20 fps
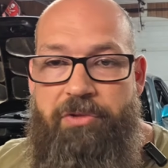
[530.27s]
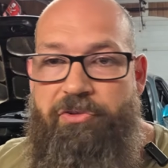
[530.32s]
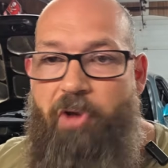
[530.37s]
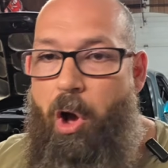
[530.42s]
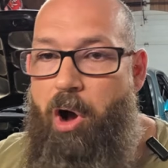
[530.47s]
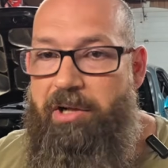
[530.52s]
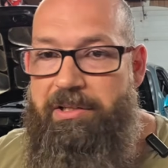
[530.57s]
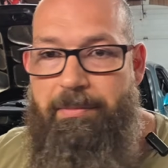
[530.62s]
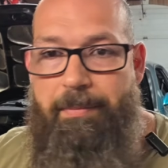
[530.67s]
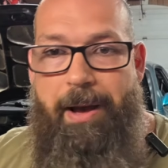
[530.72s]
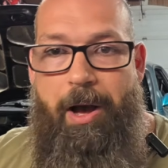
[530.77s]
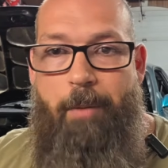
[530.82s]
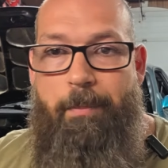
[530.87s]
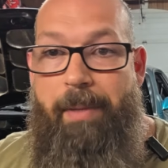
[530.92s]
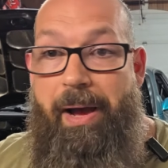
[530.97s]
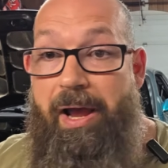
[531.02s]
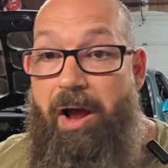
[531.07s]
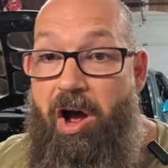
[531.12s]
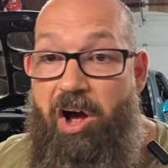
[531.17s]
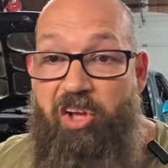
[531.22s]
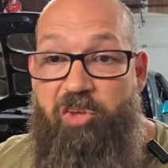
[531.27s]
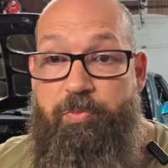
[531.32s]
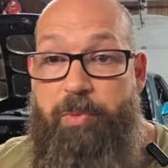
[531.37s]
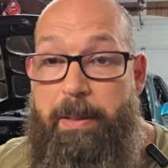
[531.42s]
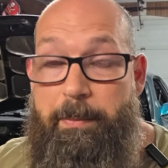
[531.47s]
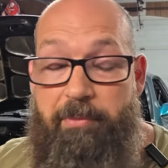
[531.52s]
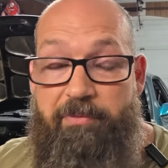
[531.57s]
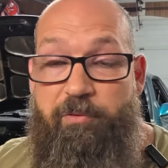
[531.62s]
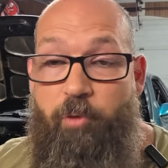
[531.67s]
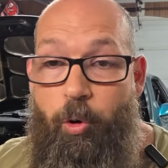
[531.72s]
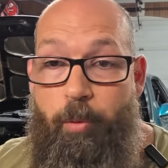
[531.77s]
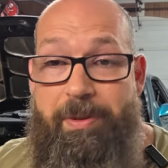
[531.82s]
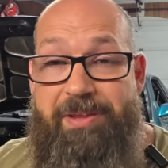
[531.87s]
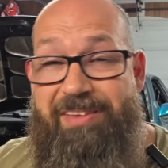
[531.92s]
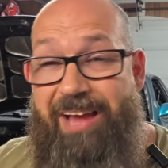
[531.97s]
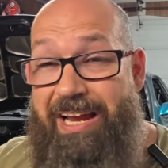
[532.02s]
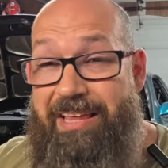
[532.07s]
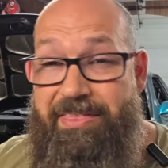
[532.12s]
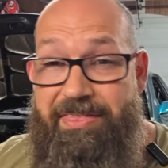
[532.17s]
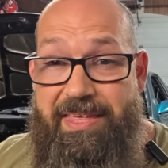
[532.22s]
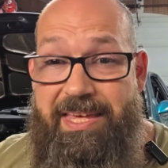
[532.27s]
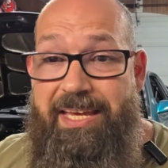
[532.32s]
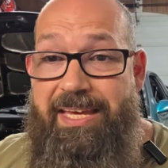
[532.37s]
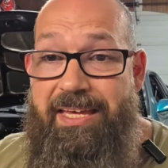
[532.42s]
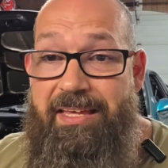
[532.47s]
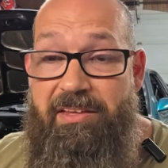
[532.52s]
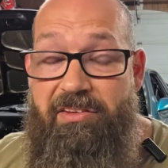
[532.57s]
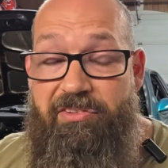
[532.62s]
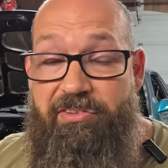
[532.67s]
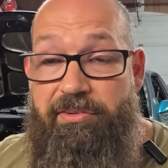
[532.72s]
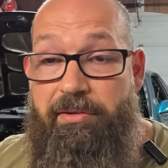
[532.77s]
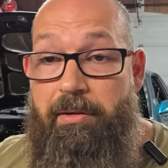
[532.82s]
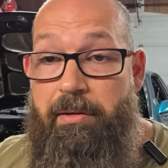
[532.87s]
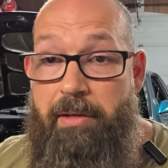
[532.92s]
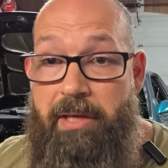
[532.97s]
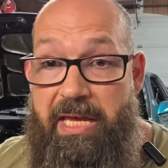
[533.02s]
talked about by Osprey Performance, I think is